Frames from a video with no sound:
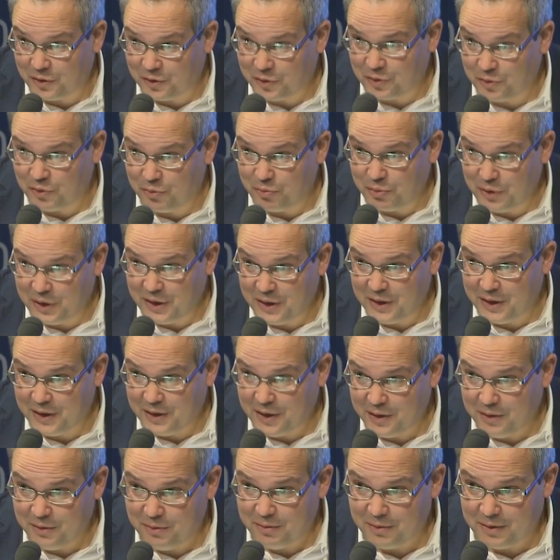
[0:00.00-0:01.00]
Uh, to be
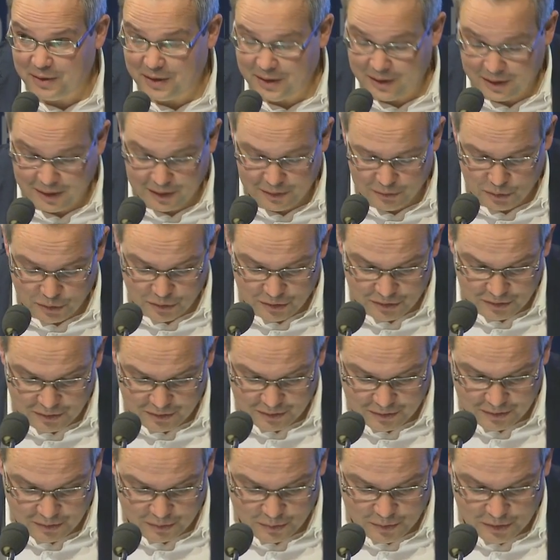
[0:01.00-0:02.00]
here, and I will
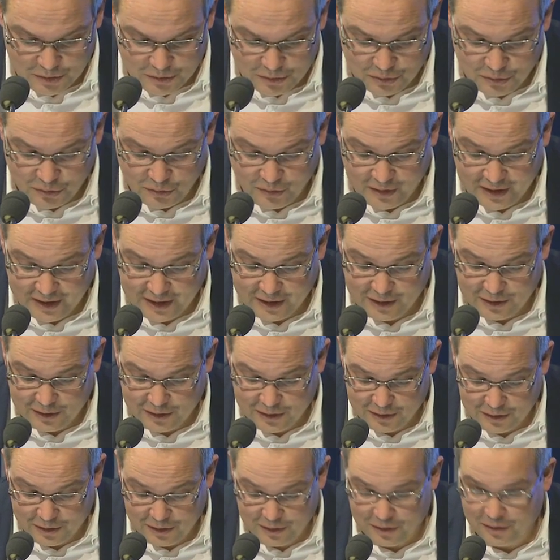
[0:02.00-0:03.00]
want to thank
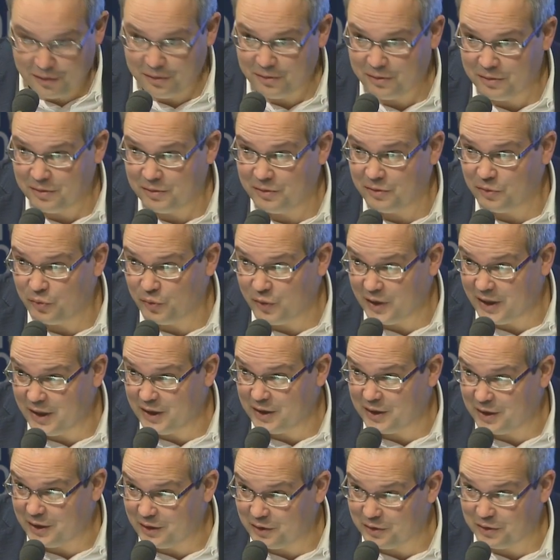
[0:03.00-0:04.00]
uh,
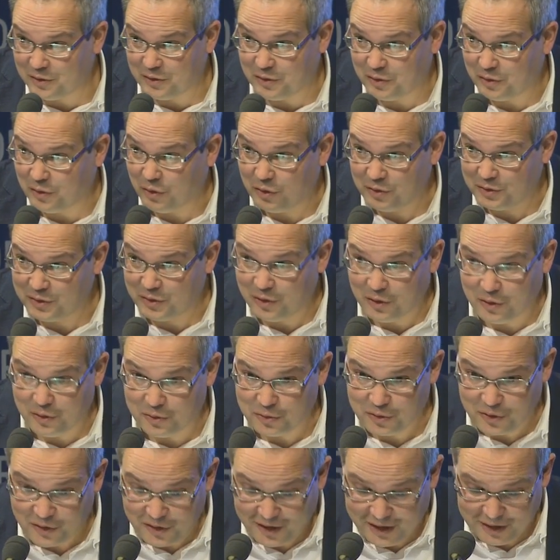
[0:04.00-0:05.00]
Wayne and the
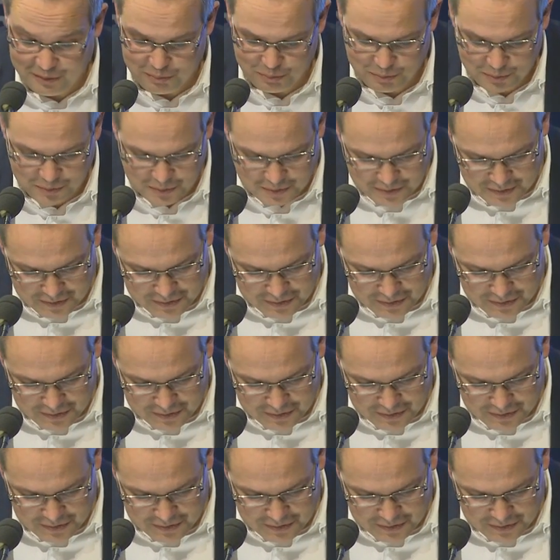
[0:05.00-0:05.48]
whole team